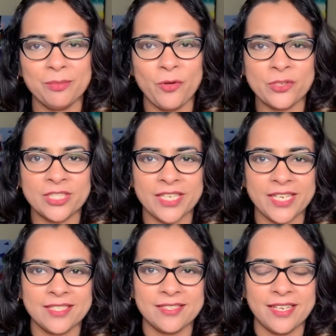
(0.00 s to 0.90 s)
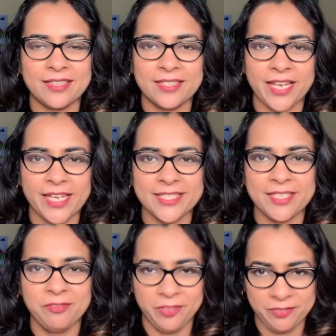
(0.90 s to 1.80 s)
originated in the
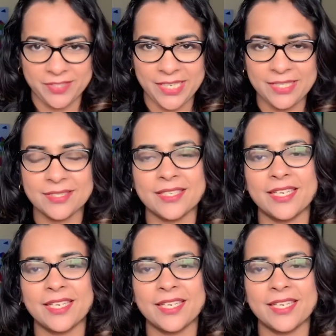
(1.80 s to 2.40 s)
1950s,